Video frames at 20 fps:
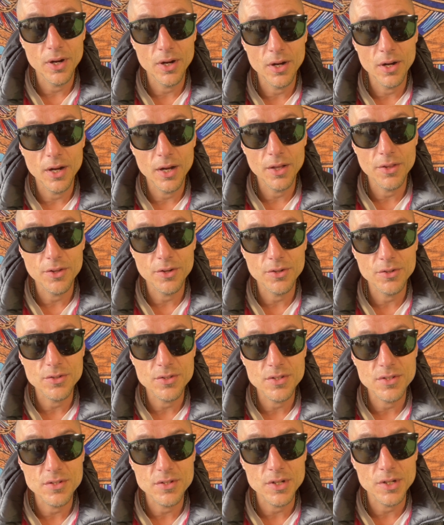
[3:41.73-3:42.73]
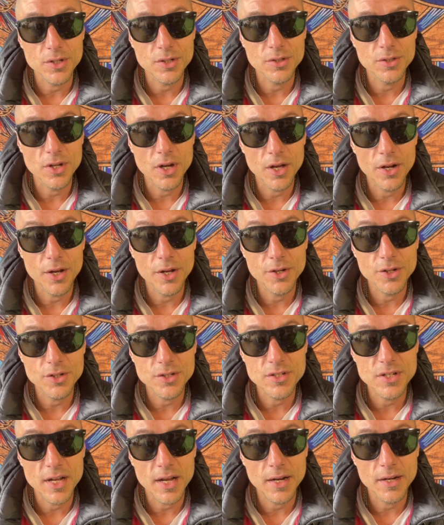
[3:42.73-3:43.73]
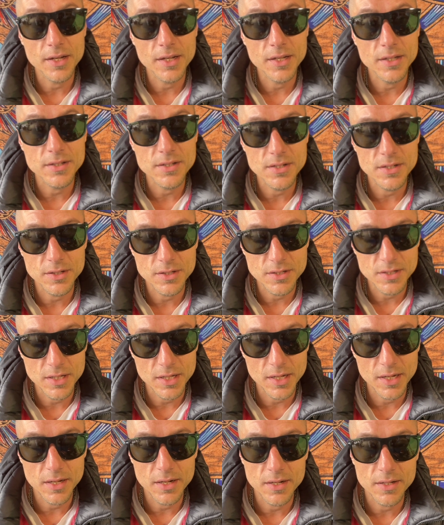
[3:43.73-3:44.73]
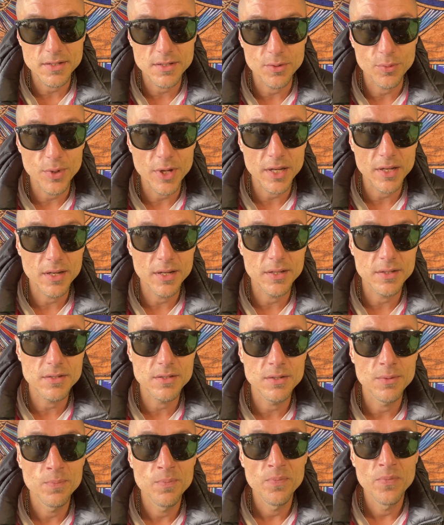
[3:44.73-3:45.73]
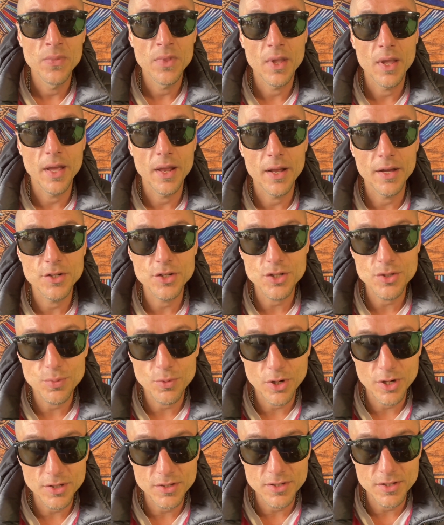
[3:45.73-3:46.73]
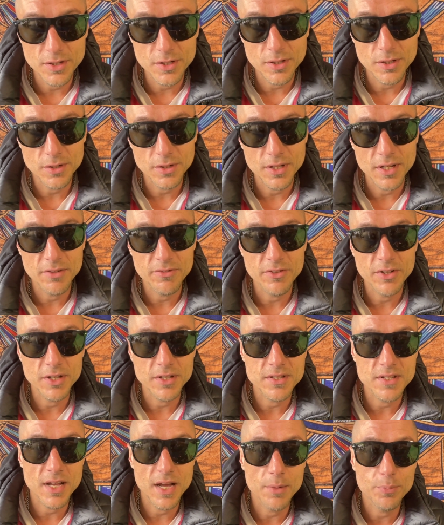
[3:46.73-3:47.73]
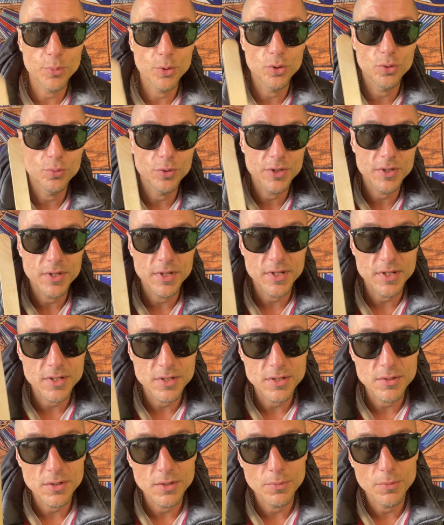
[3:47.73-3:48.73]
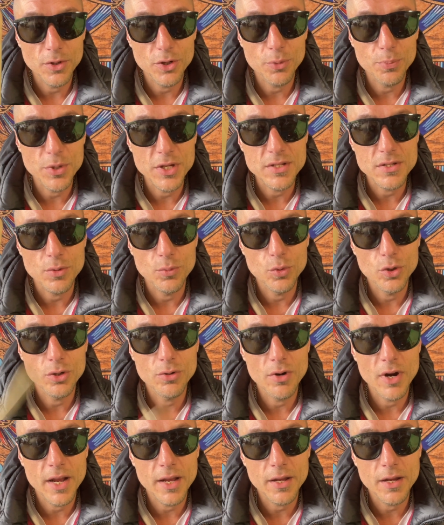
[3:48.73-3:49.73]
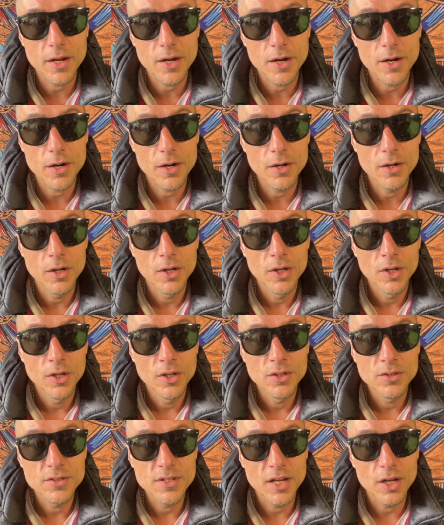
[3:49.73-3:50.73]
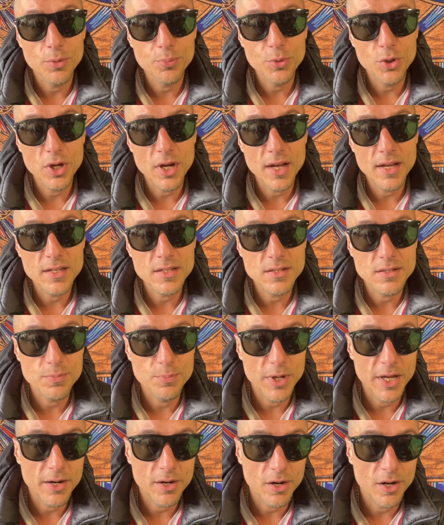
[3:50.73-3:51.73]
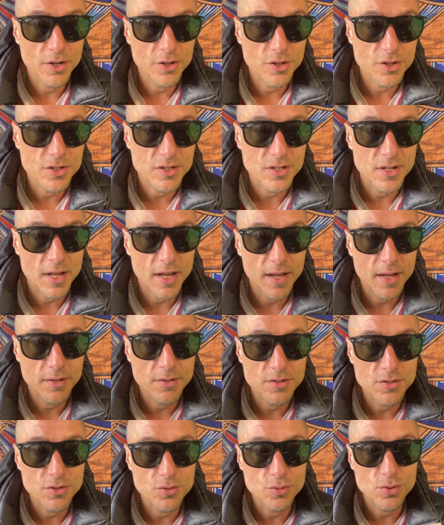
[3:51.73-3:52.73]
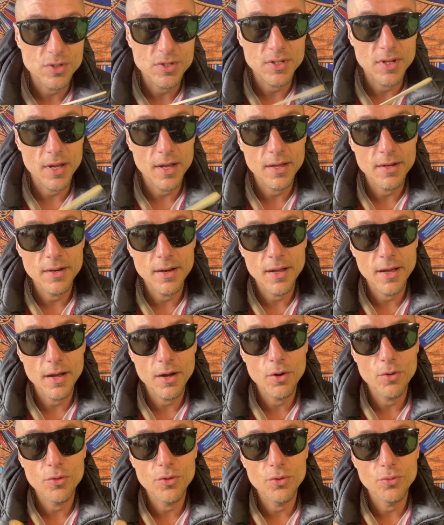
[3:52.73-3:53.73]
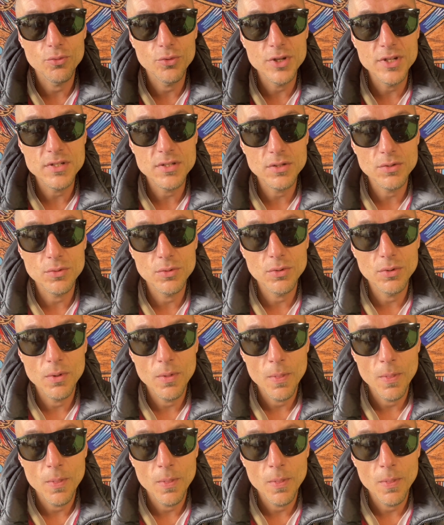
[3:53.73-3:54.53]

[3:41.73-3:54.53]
others still not understanding it, still seeing it as a weakness. And I just wanted to give an example with this little piece of wood right here to help you guys better understand suicide. Now, the reason,